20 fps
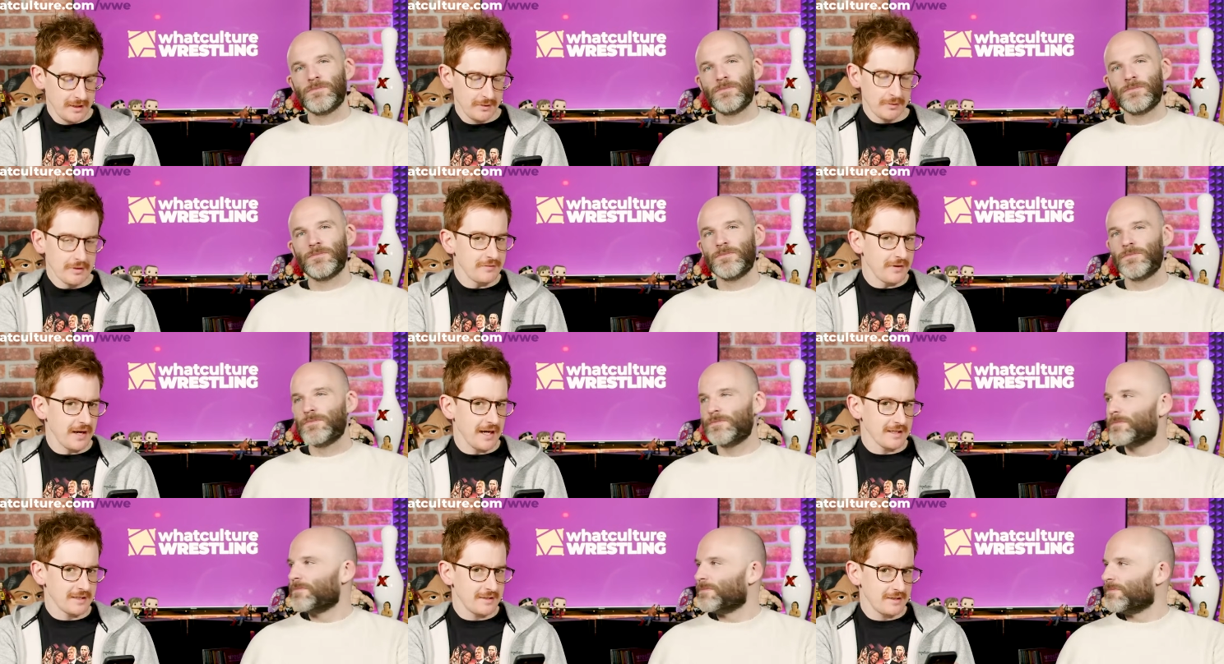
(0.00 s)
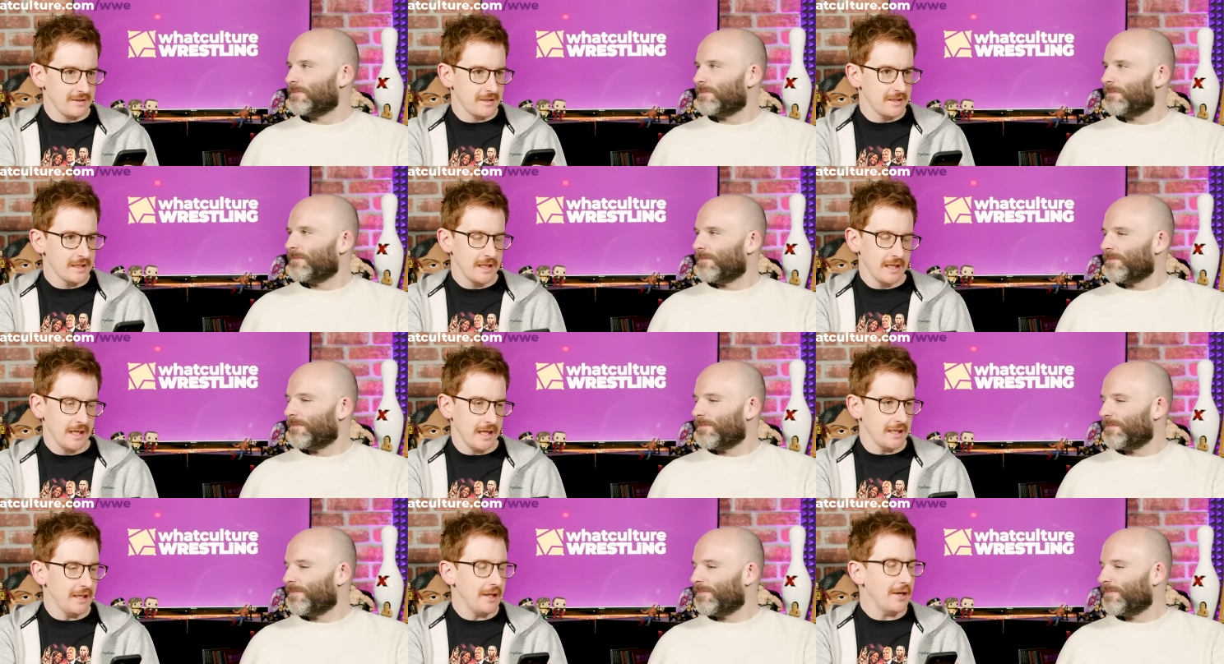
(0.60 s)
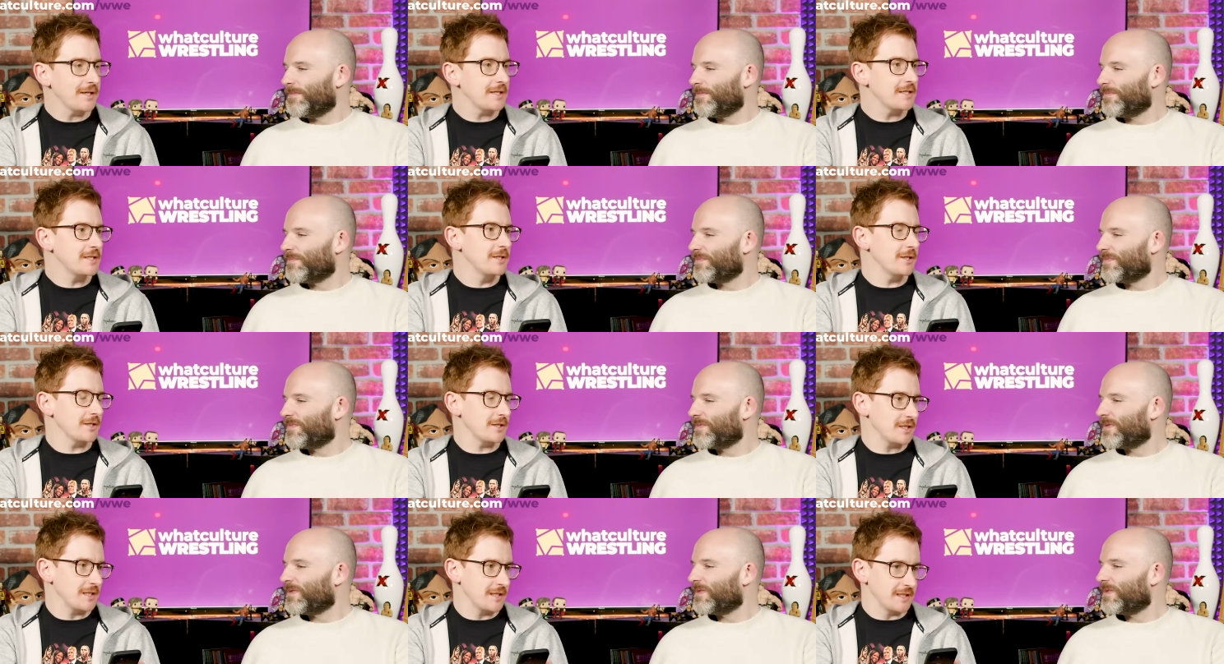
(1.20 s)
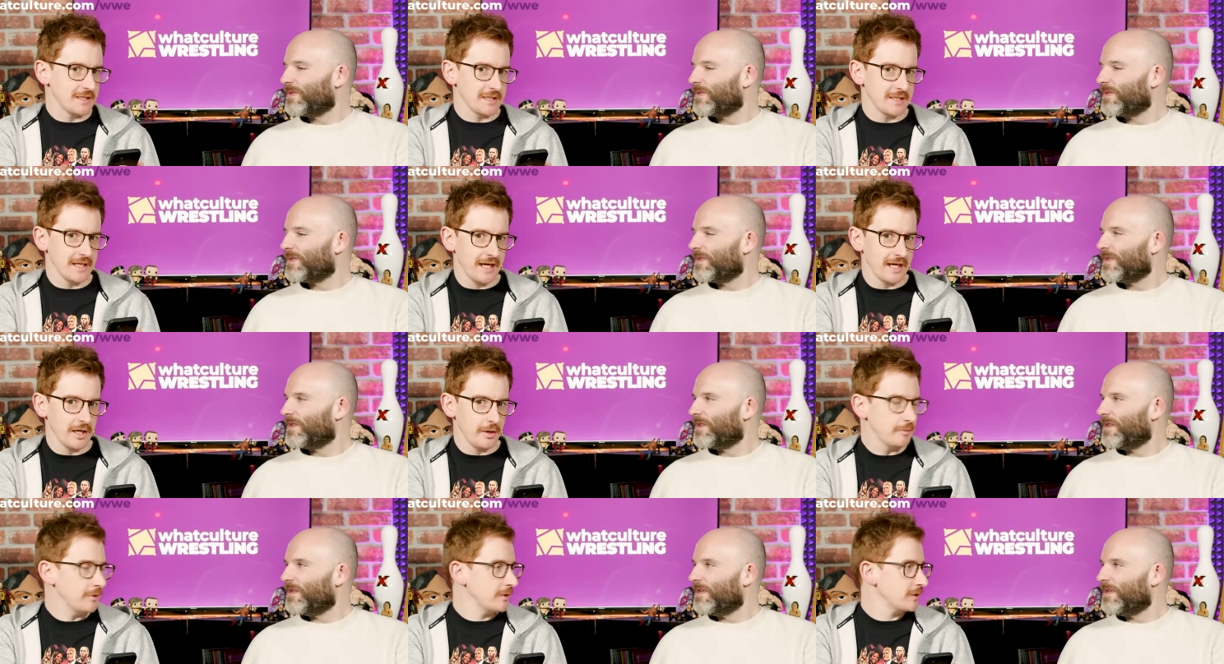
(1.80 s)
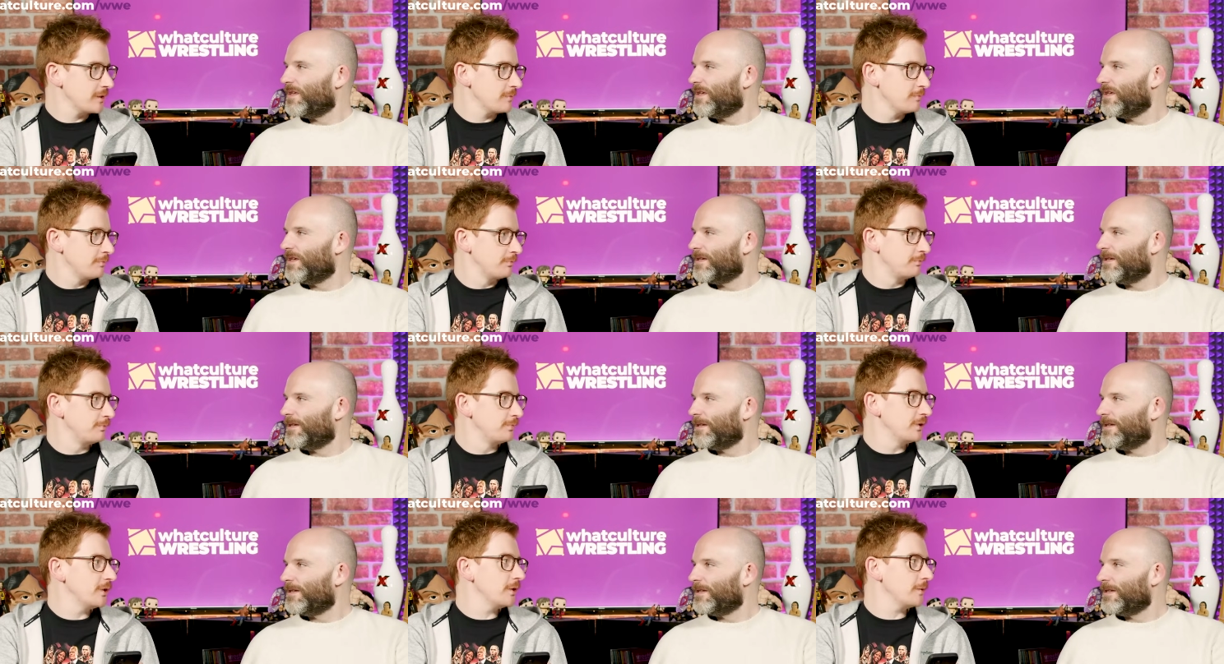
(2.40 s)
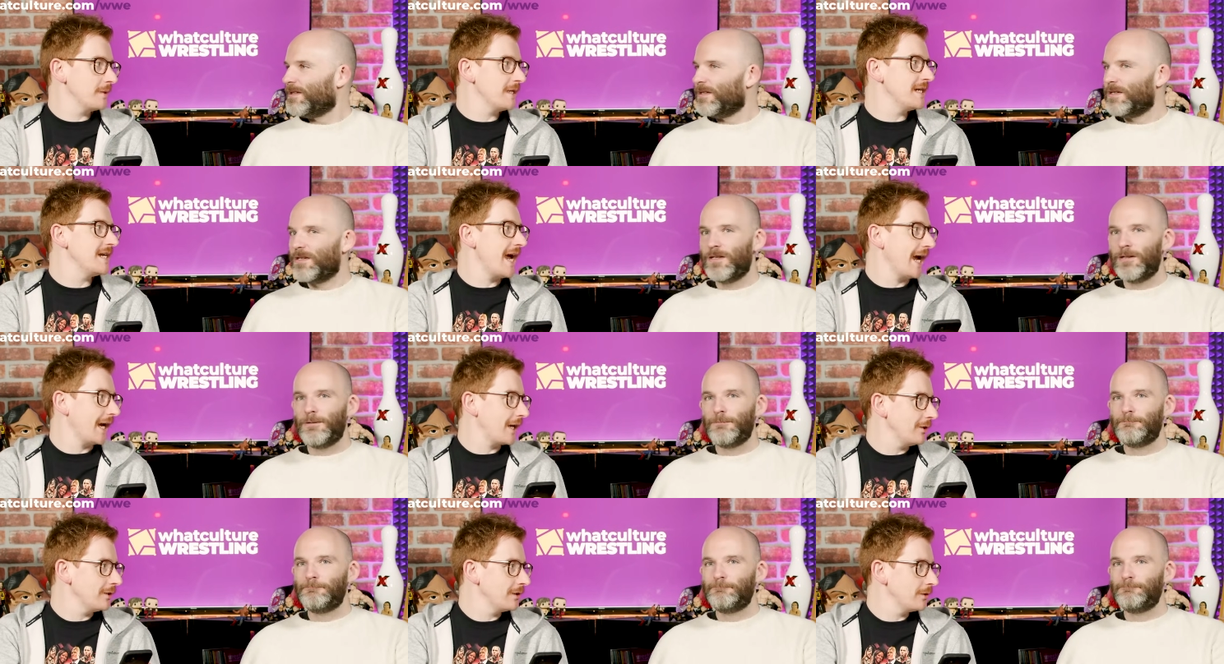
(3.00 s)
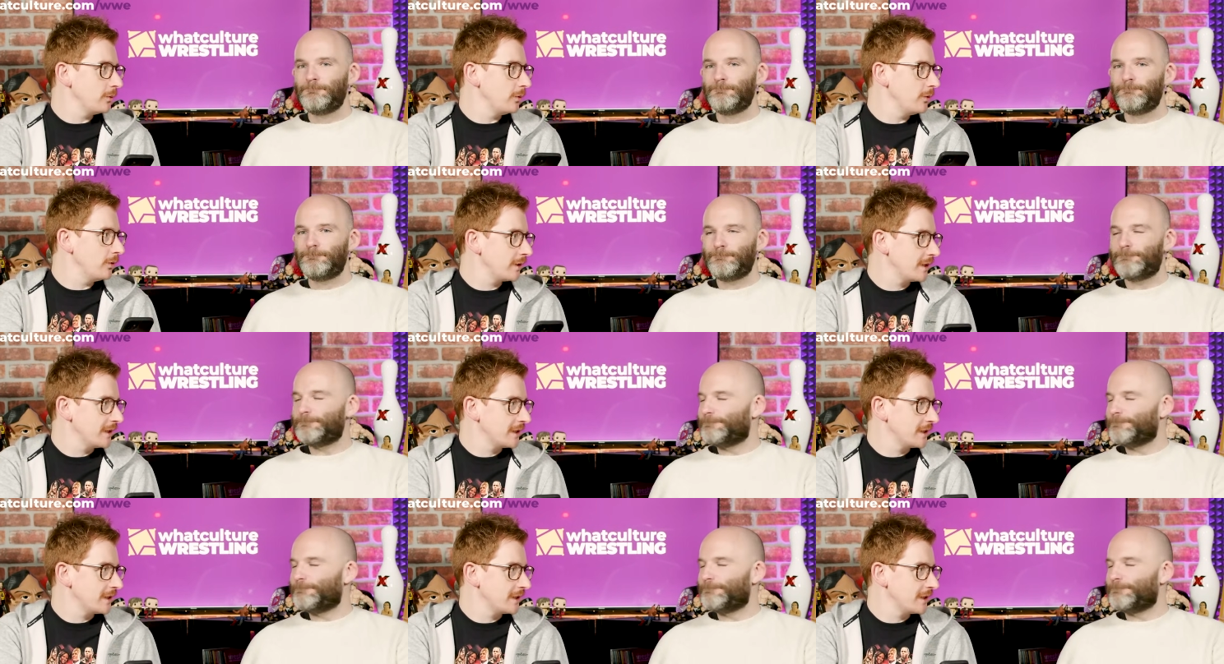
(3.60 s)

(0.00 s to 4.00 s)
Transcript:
Speaker 1: We've had I liked dusting today and almost broke my neck on the walk